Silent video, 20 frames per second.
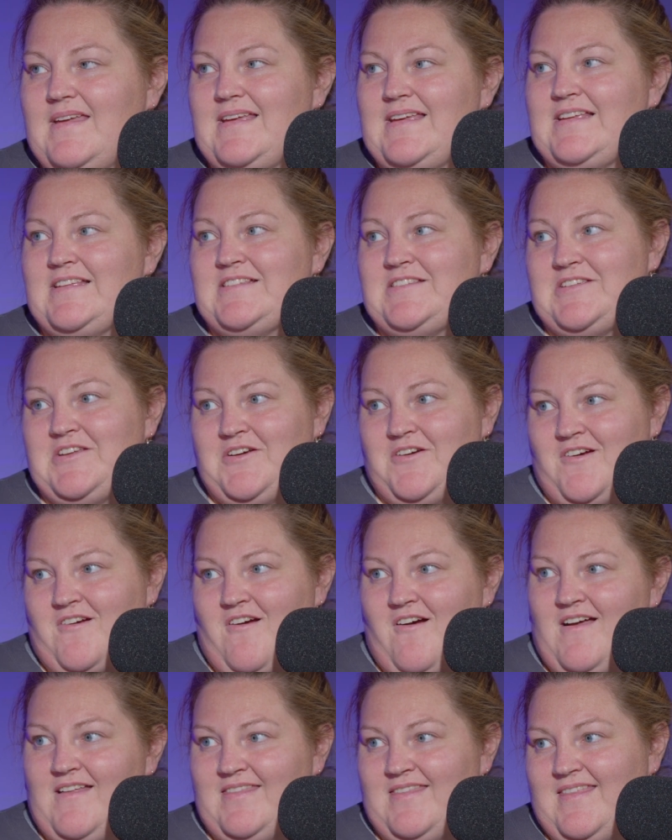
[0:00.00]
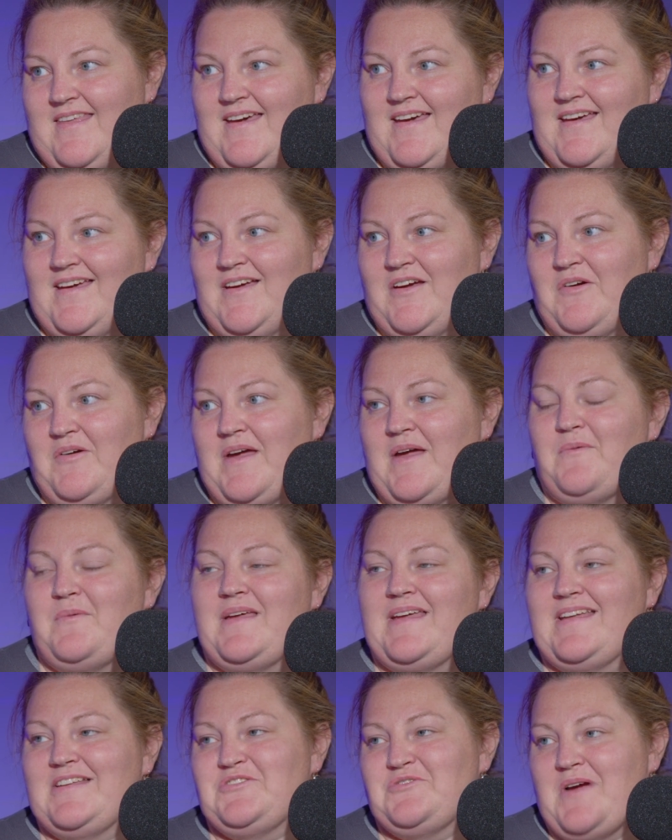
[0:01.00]
easier on the okay
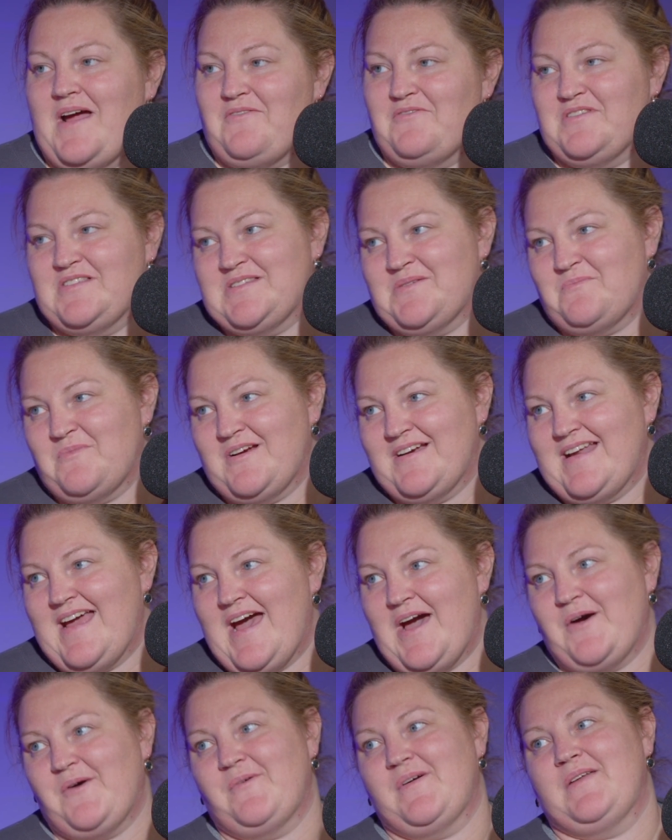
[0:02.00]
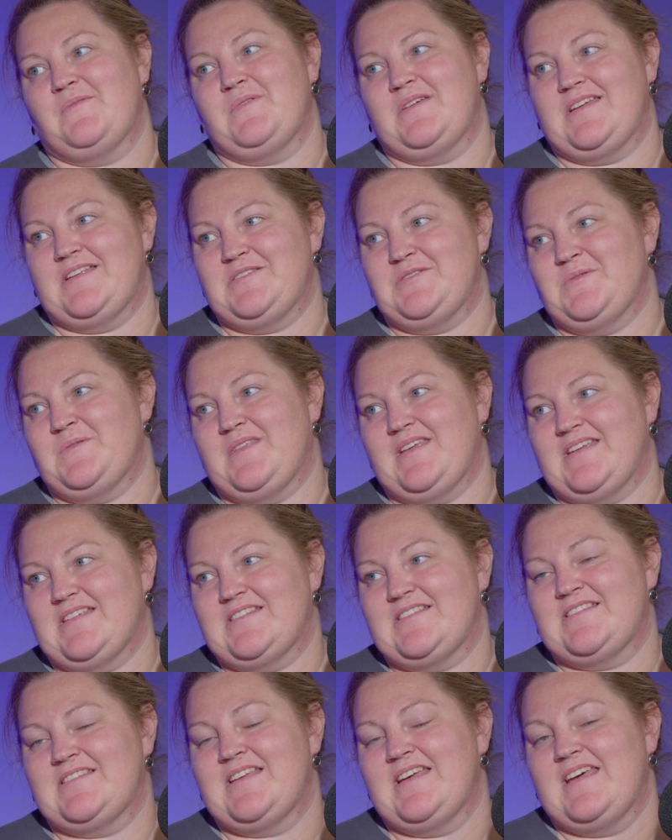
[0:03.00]
we can travel somewhere now and we can do
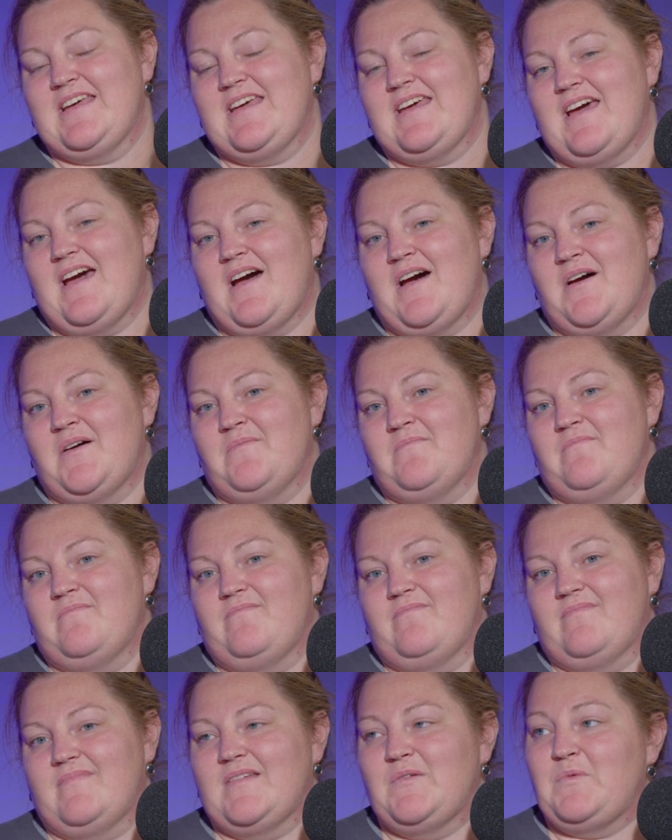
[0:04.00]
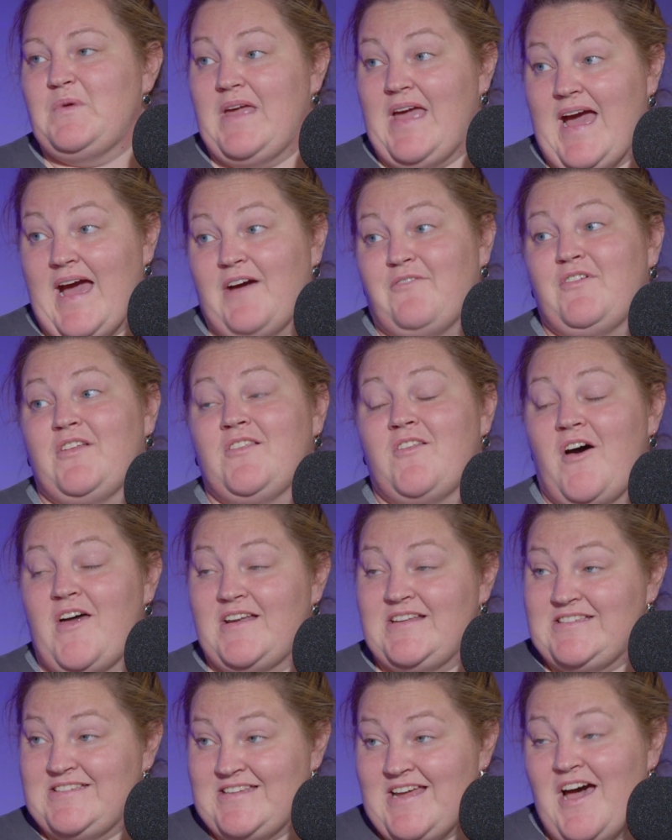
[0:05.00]
this um, we have a lot
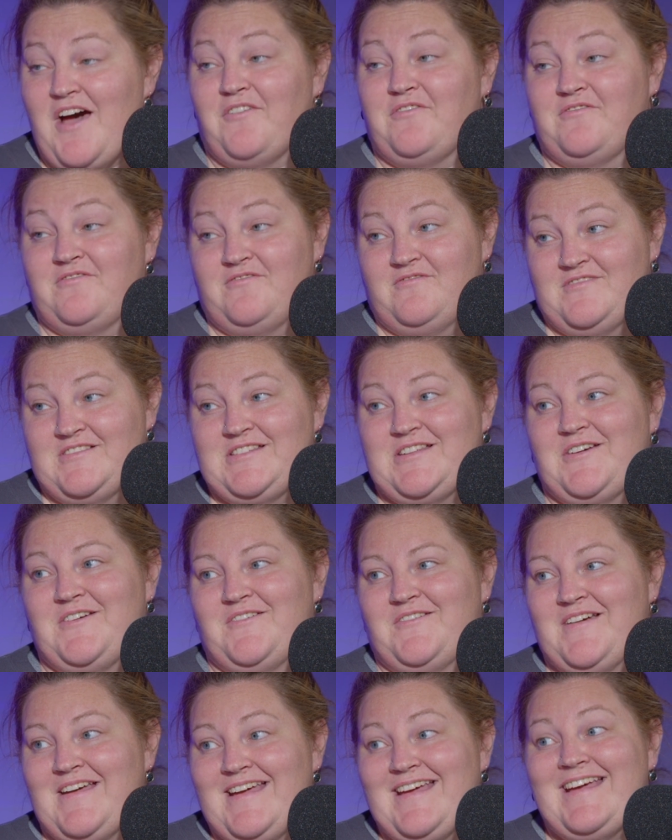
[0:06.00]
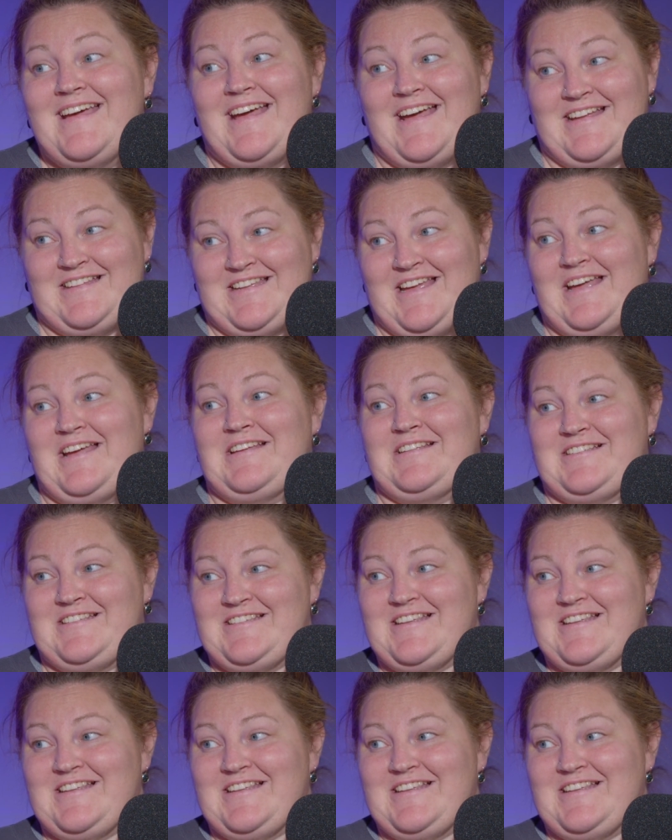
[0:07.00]
of stuff so it takes